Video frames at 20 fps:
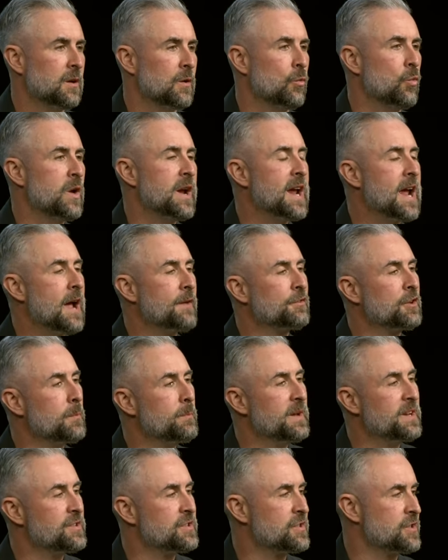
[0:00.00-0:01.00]
We have to
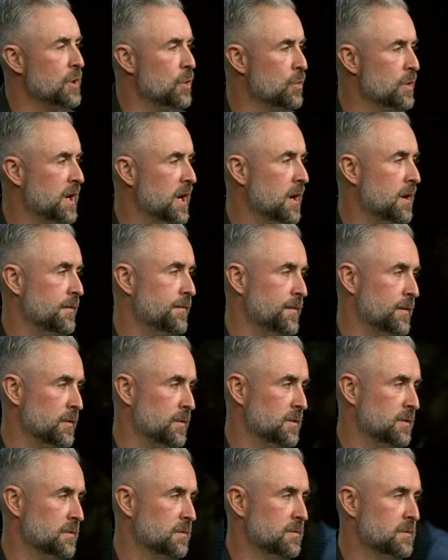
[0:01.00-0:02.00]
be so
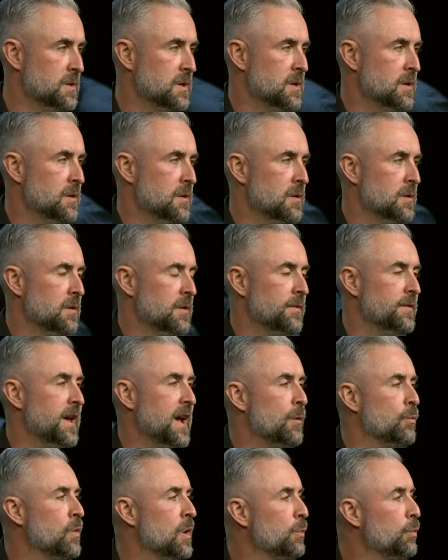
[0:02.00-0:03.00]
careful
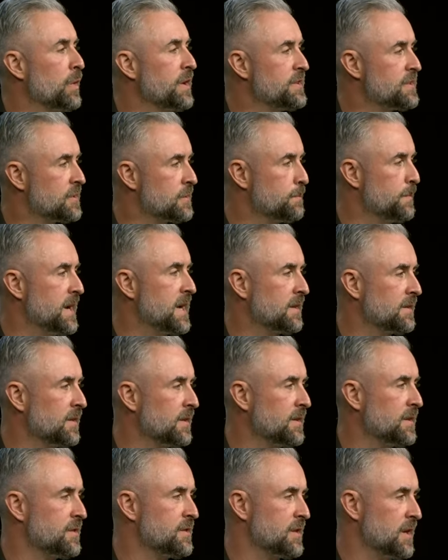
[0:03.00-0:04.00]
that when we speak to
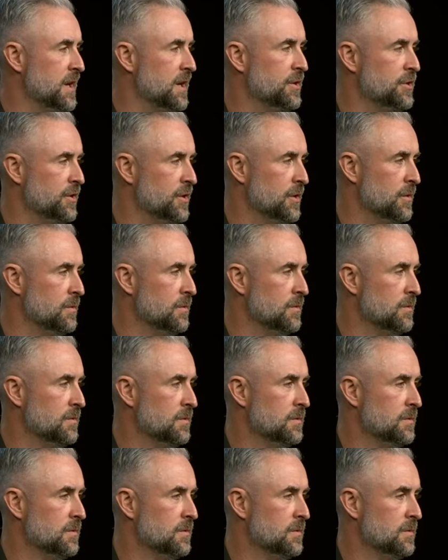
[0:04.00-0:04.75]
this issue,